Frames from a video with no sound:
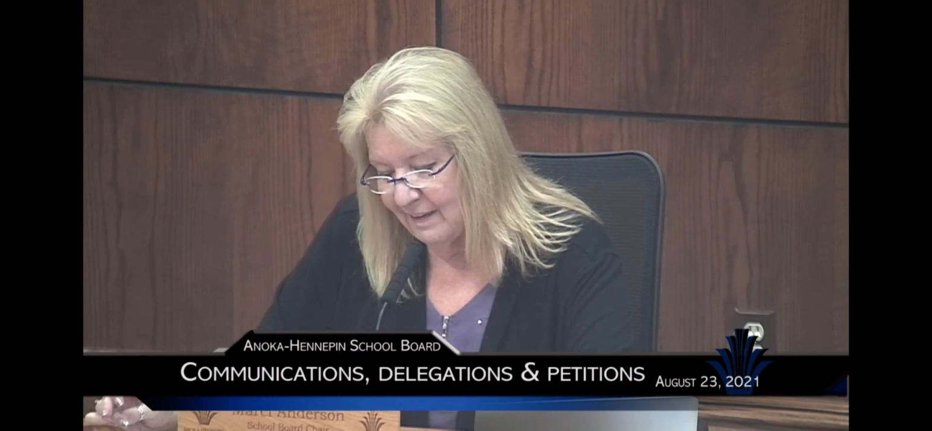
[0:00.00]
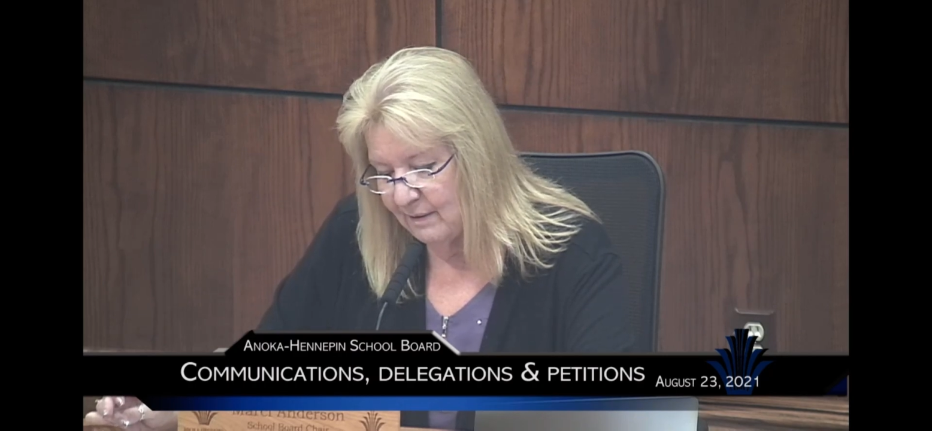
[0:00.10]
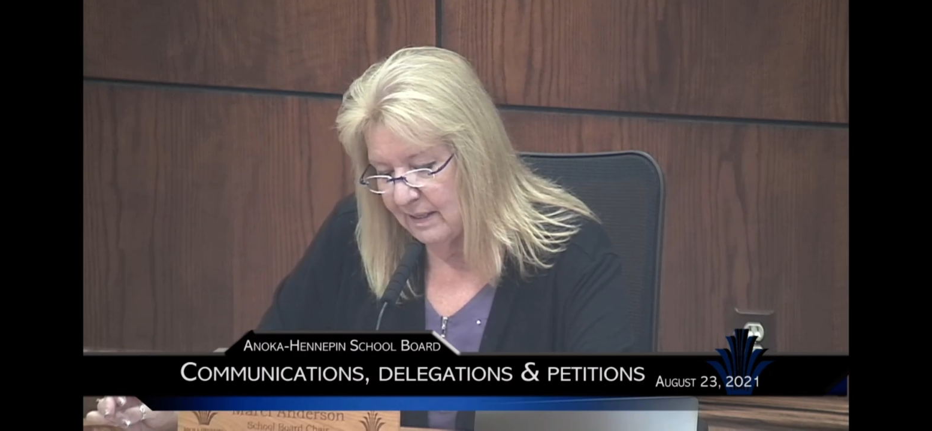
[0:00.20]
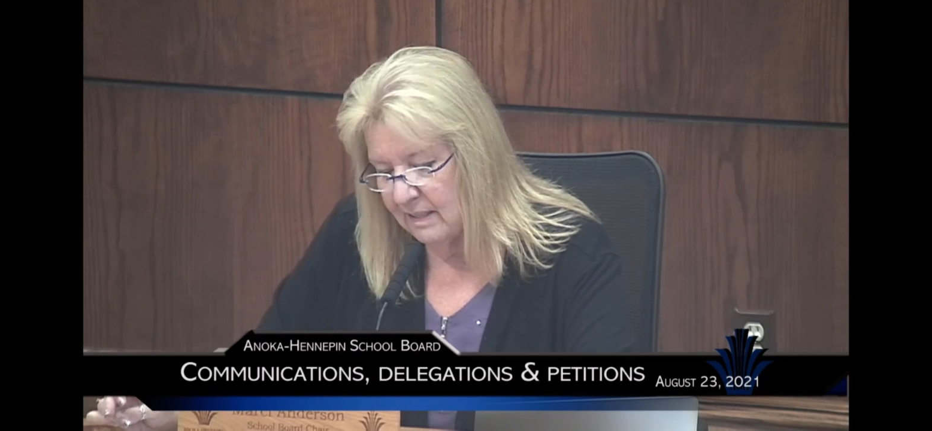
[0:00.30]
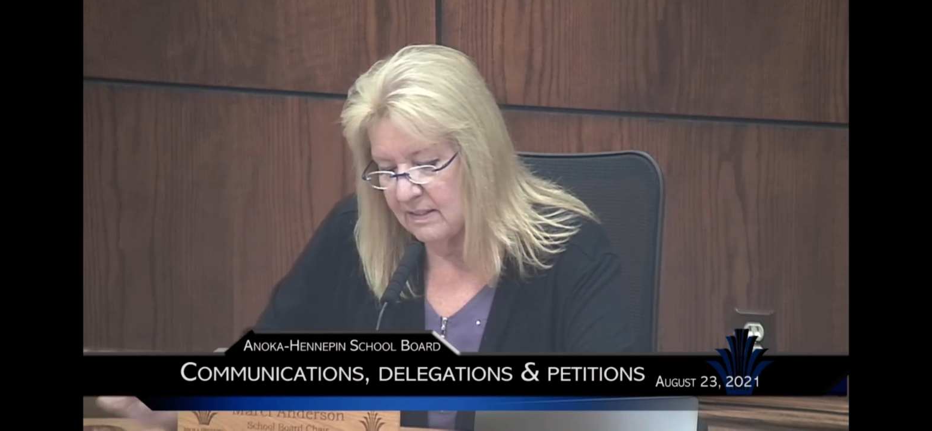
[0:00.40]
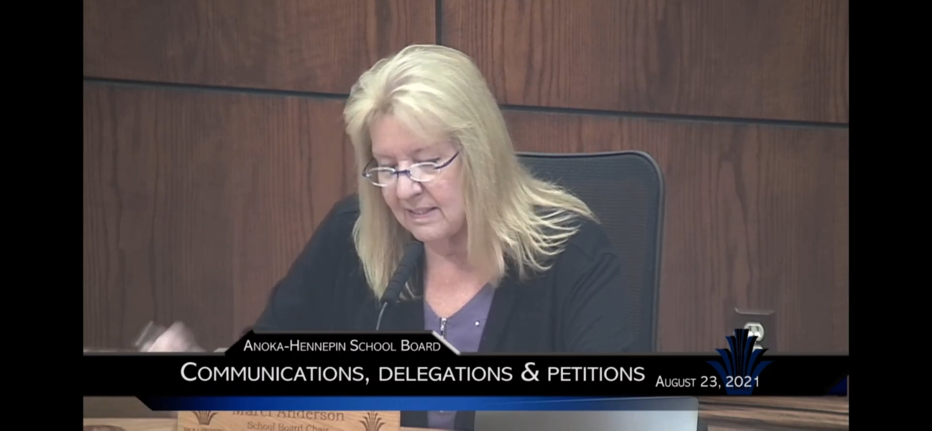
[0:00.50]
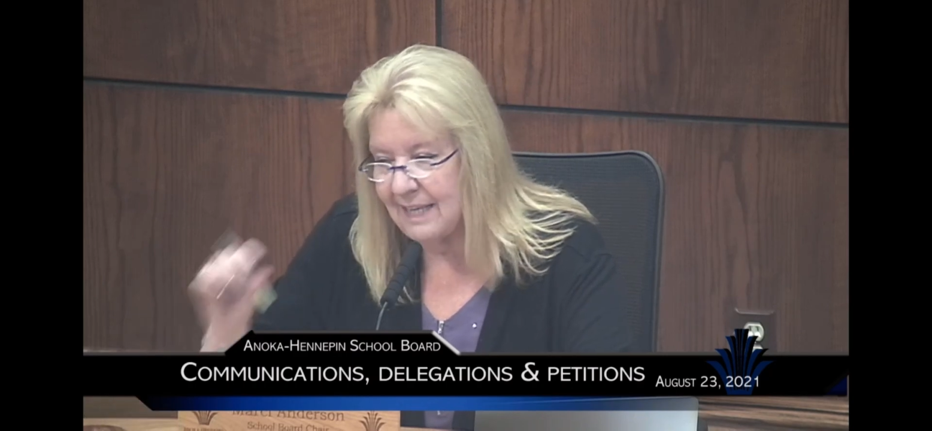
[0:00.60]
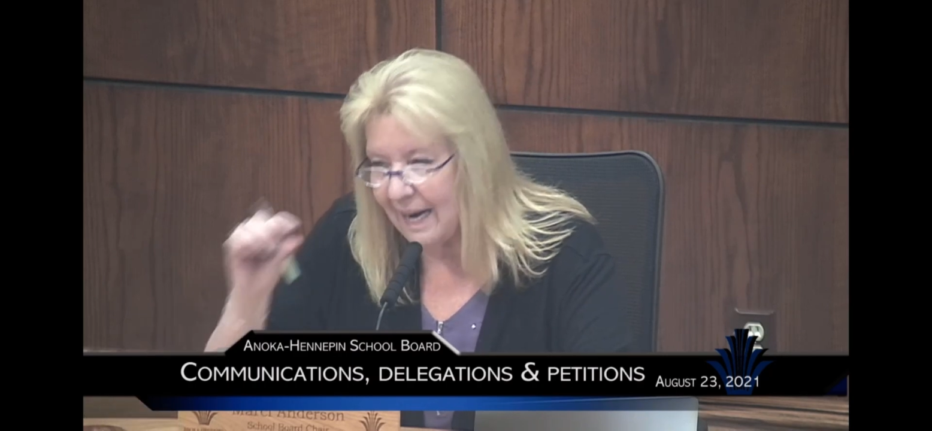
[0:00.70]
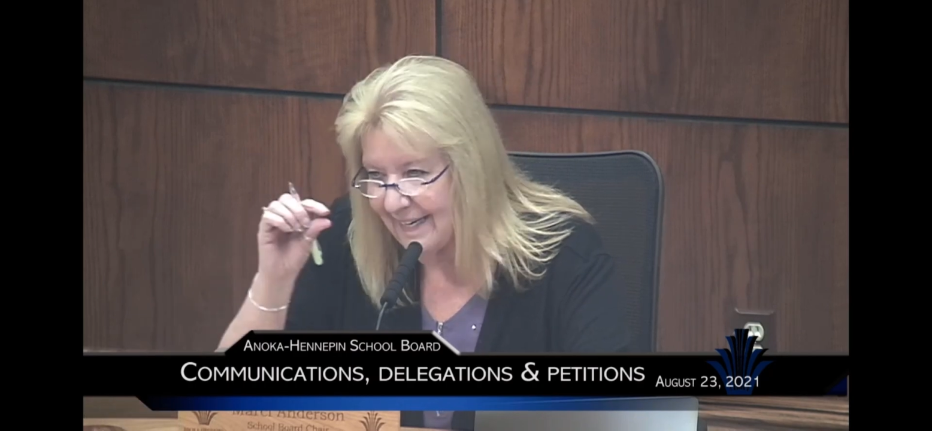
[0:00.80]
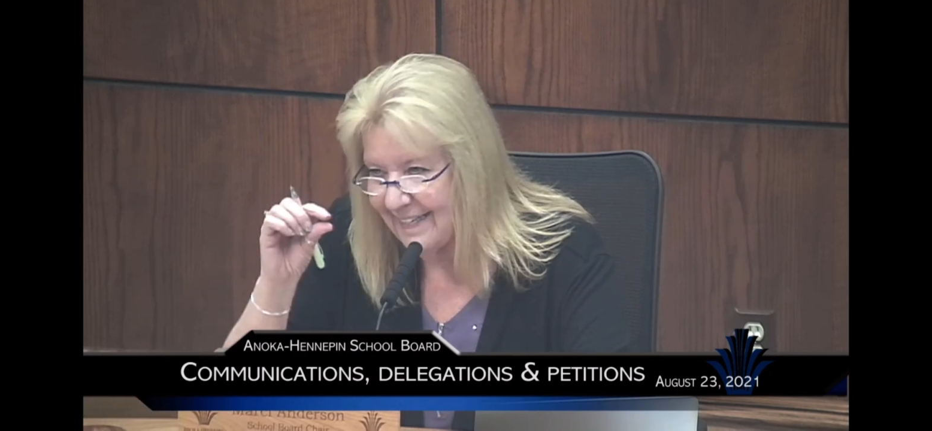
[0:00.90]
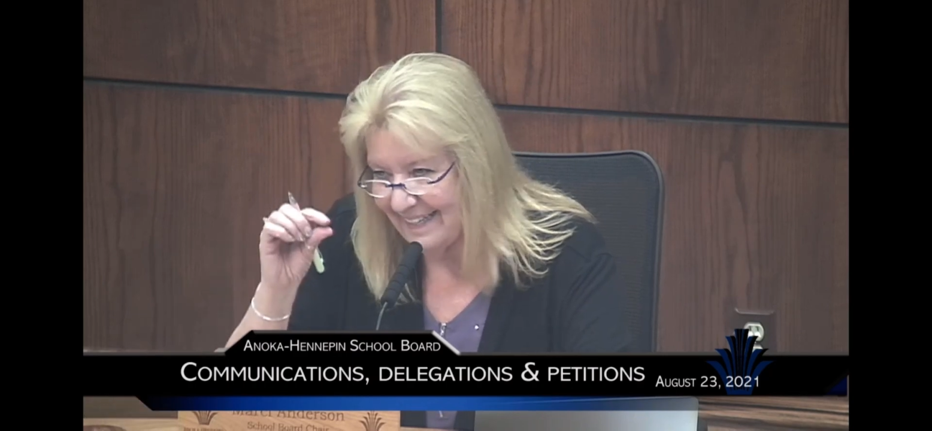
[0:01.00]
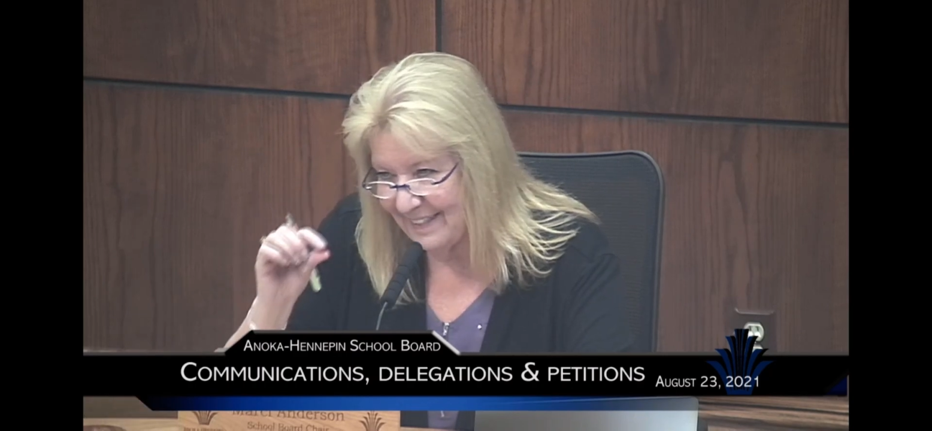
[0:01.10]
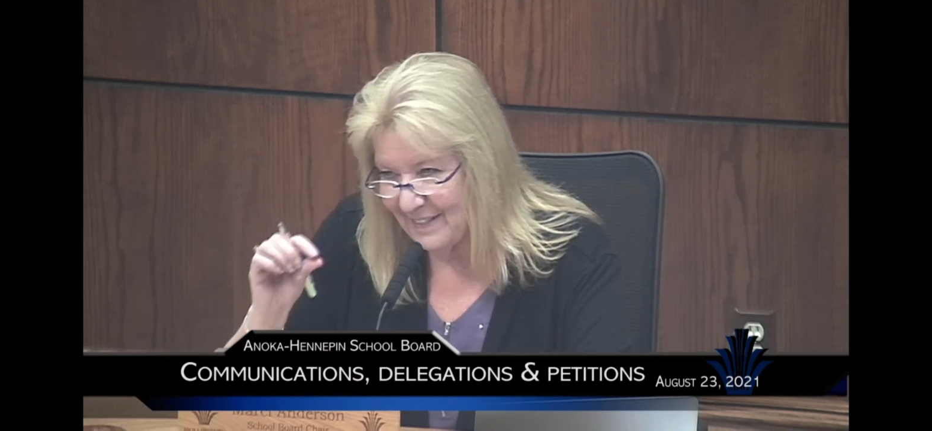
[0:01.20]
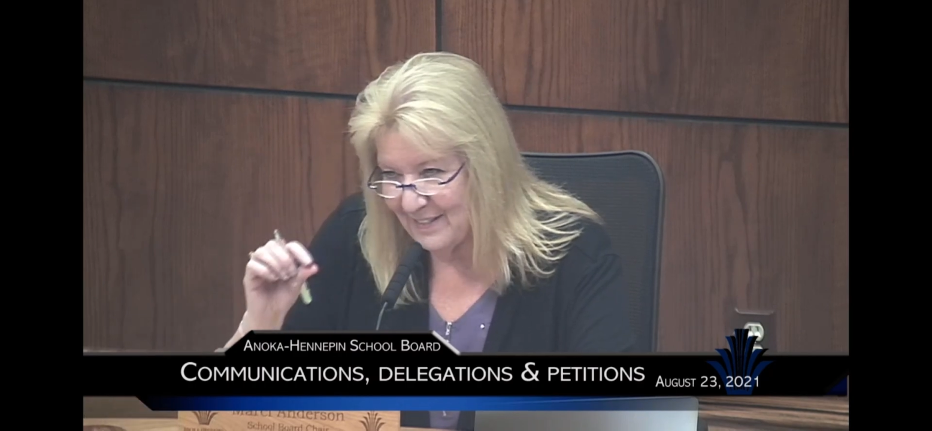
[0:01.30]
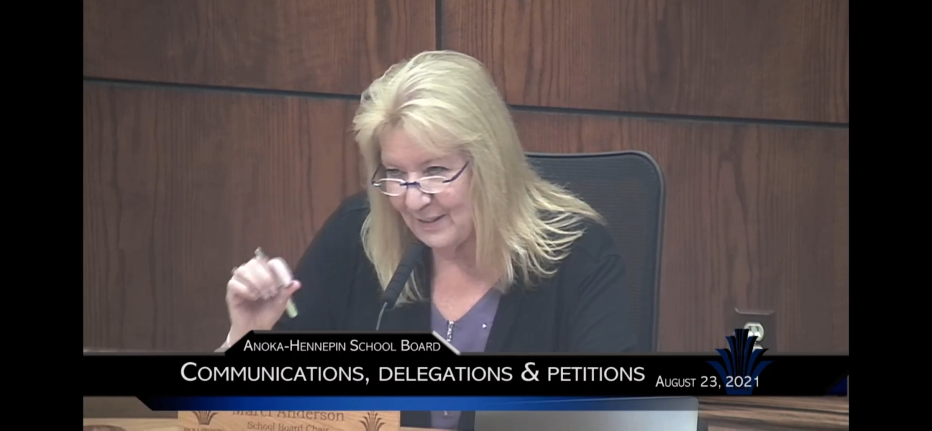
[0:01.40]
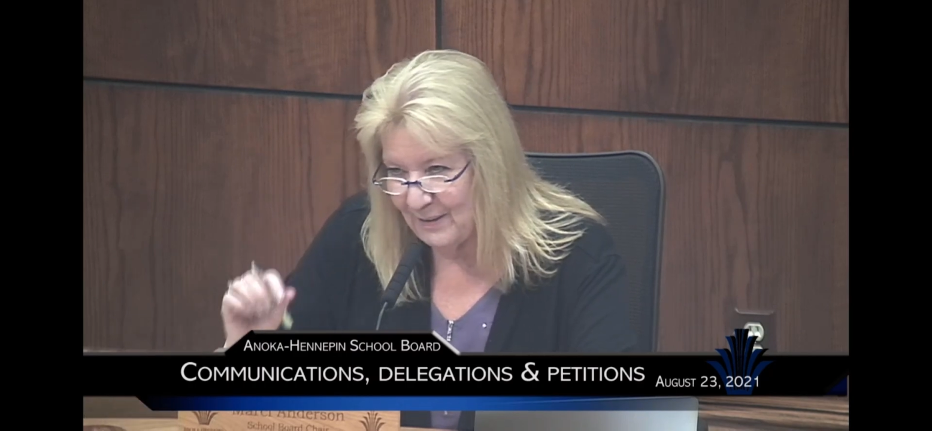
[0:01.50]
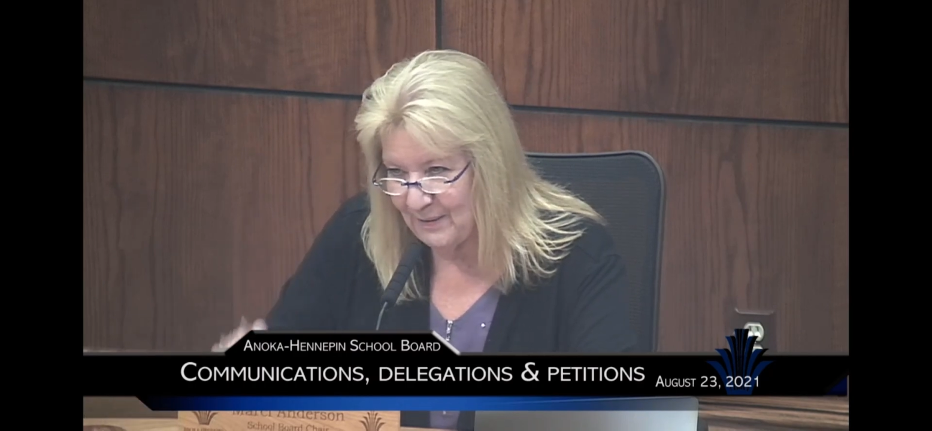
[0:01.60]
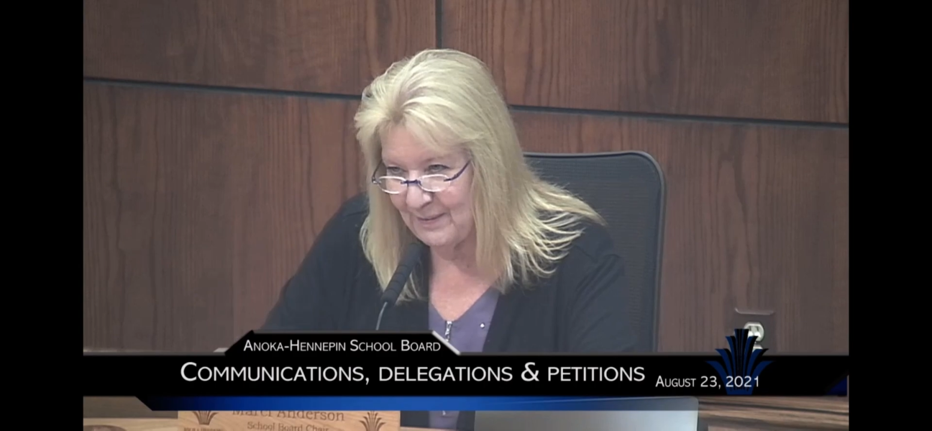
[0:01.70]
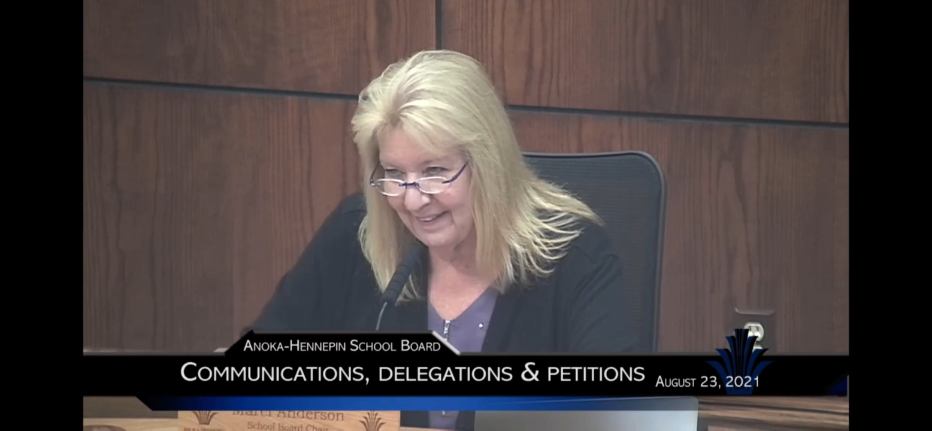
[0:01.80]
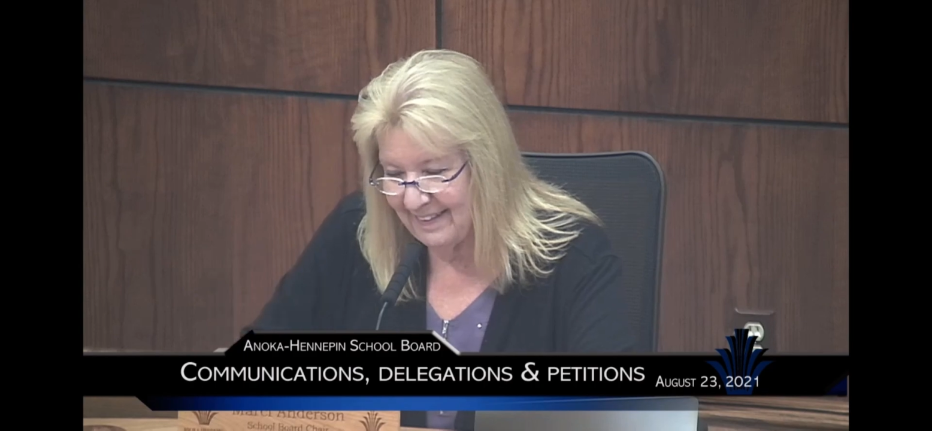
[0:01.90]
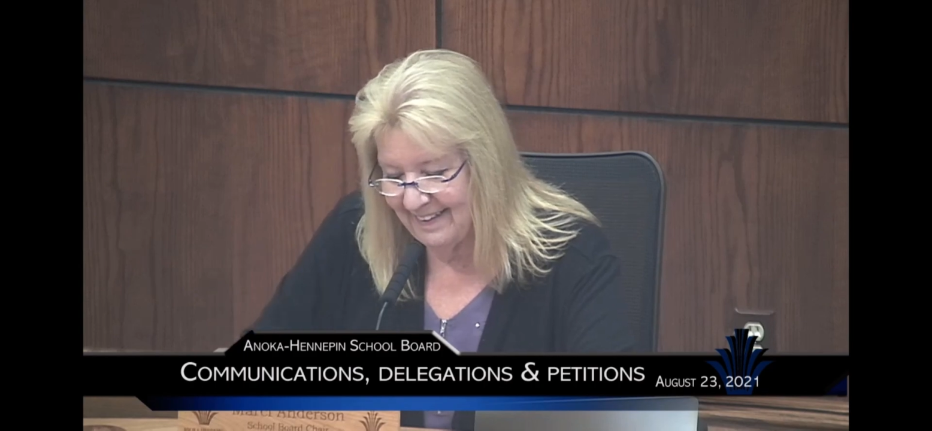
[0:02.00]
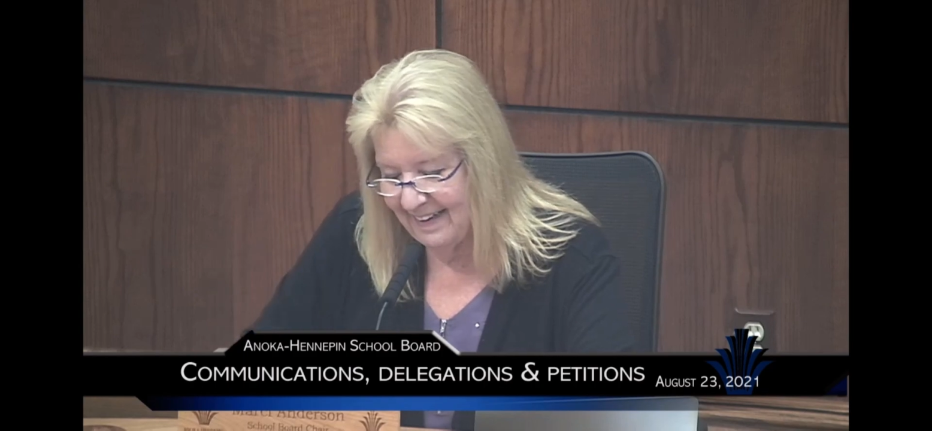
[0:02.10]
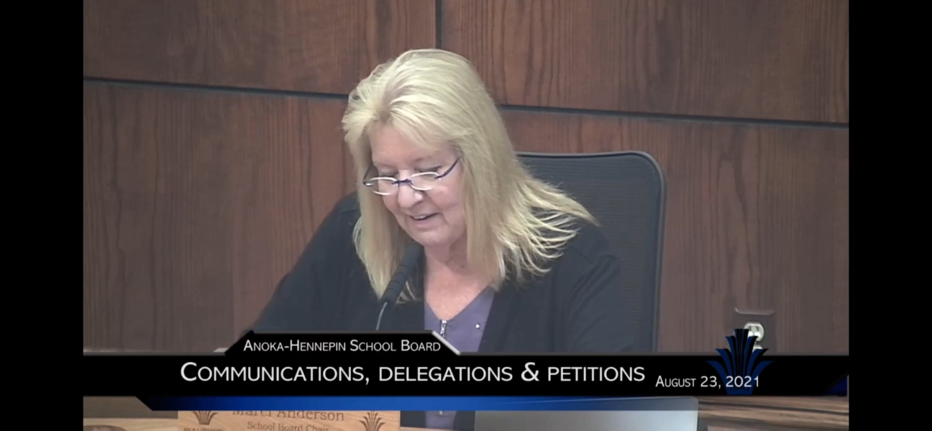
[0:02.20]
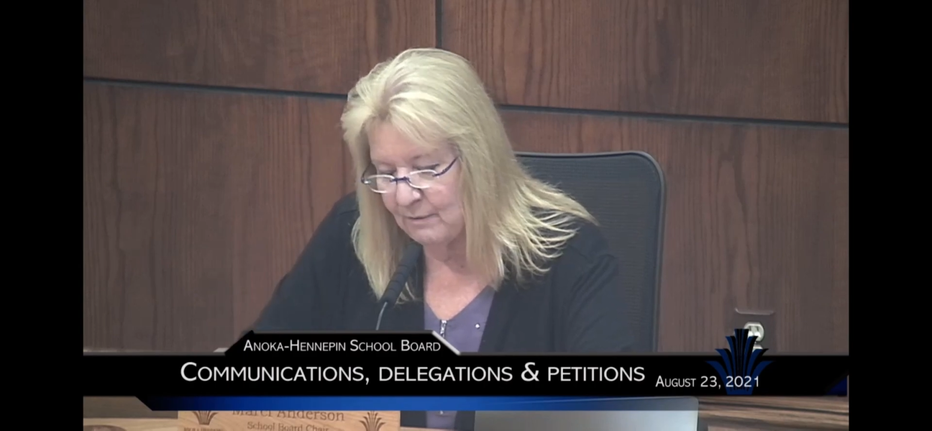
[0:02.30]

Oh, Sorry. It's tiny. So it's, I know.